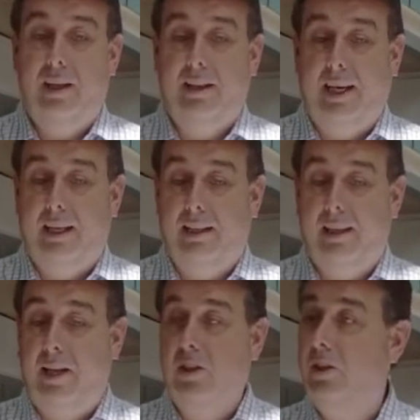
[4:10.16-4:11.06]
That
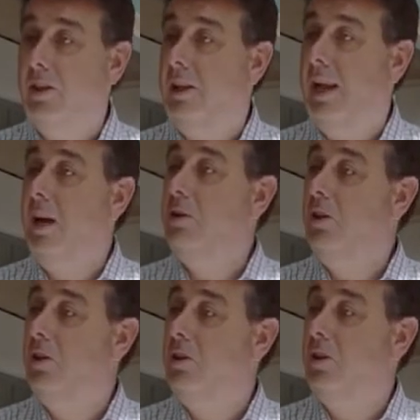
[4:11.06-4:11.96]
ledger that allows
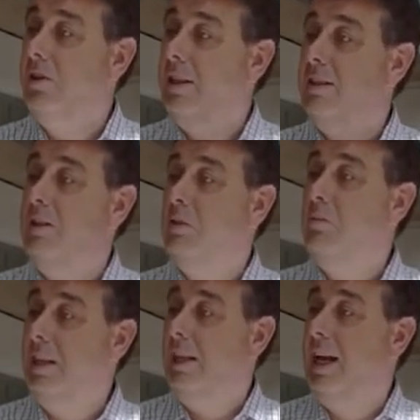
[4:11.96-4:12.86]
you to
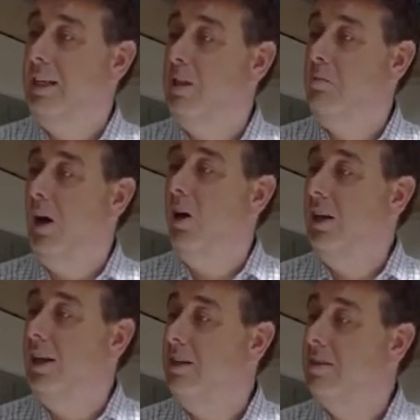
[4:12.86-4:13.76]
disintermediate in
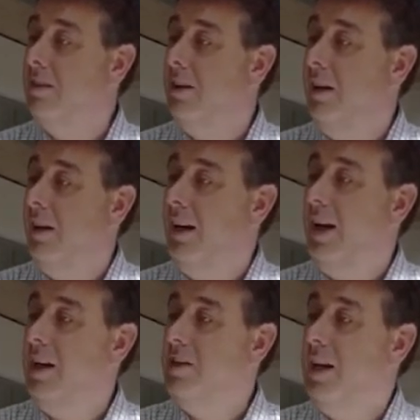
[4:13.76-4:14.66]
markets
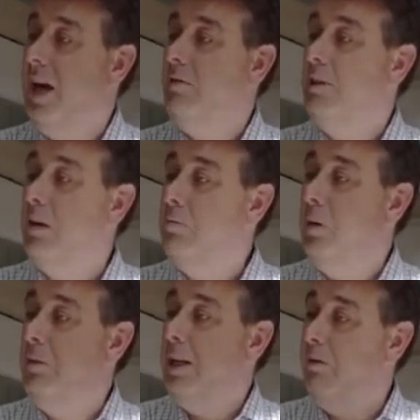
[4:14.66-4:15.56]
and actually have that
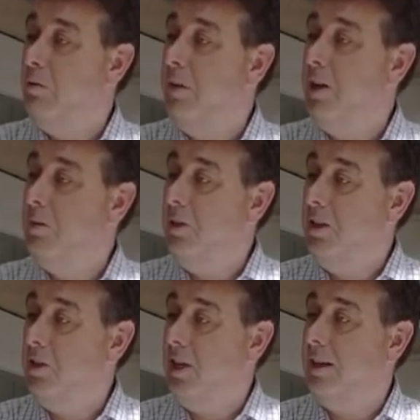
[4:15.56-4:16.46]
public information
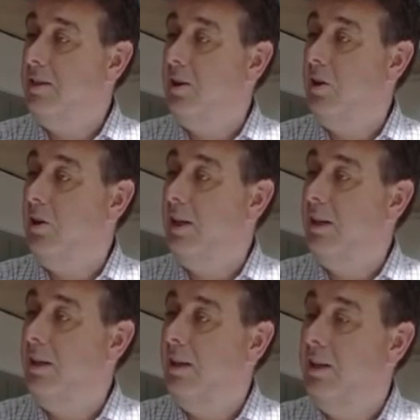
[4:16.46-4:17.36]
being shared securely.
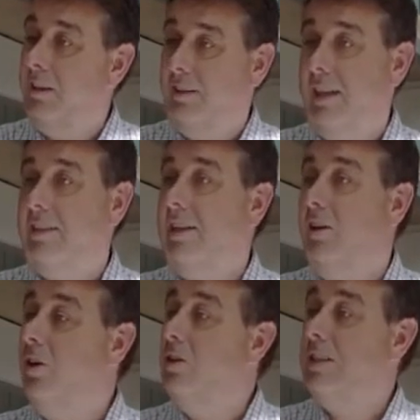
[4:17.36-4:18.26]
That
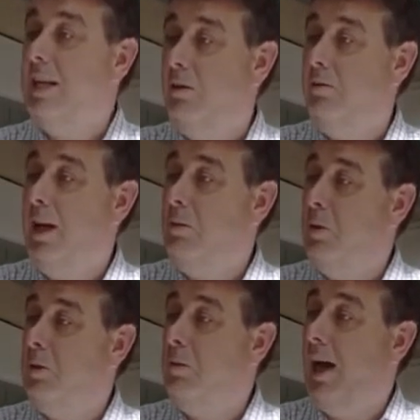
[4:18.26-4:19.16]
technology is now
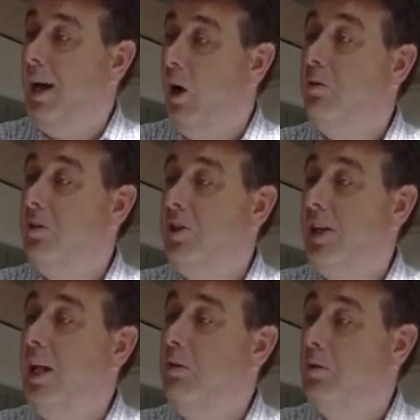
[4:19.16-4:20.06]
available to buy off the
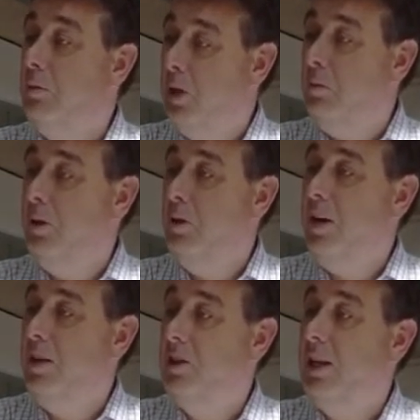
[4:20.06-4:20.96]
shelf from a number of the
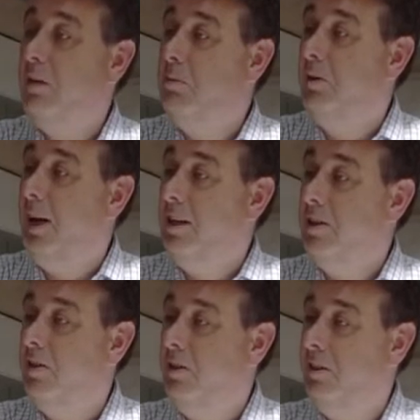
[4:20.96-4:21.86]
major cloud
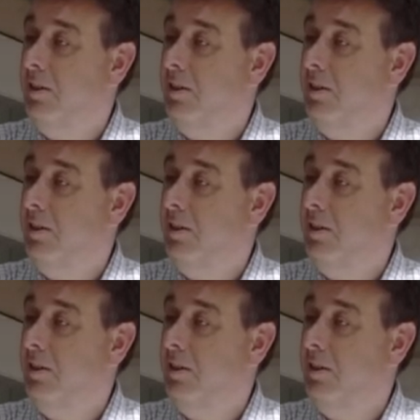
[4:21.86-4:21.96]
providers.